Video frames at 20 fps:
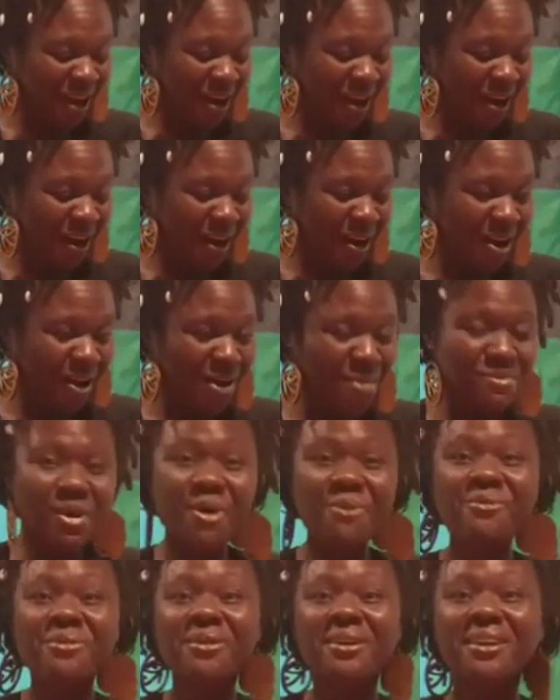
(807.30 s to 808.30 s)

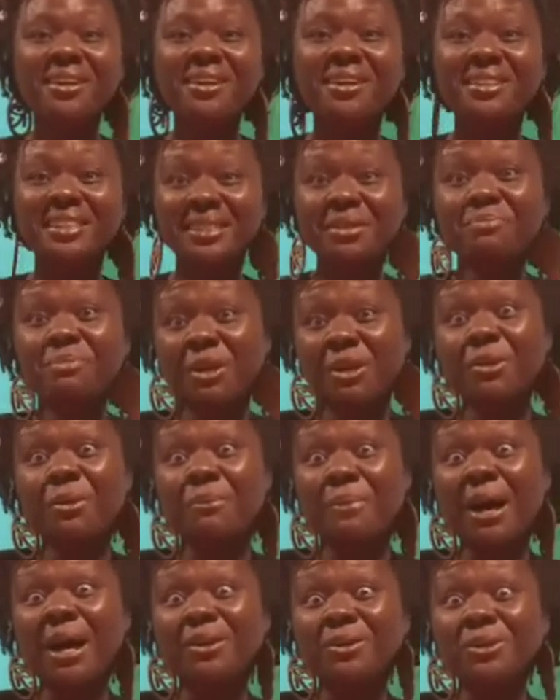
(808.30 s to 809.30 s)

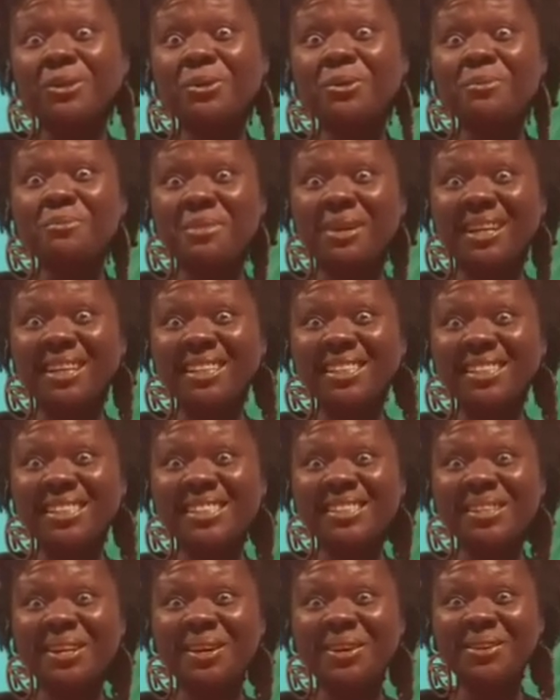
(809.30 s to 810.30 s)
about 2 months,
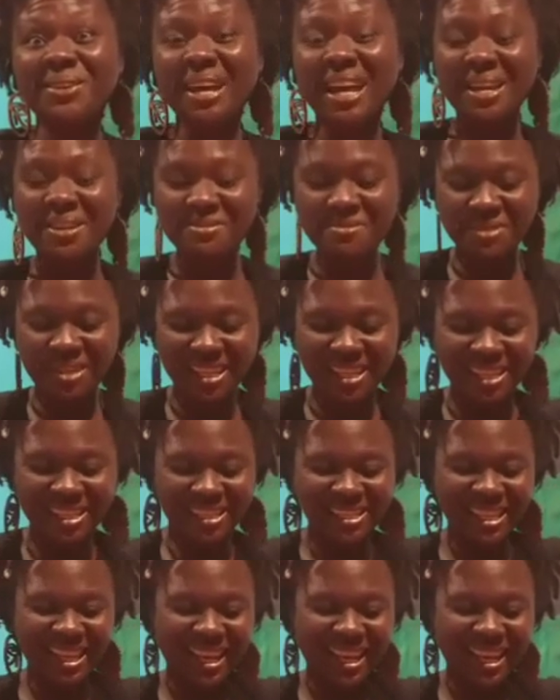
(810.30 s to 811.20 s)
so 8 weeks,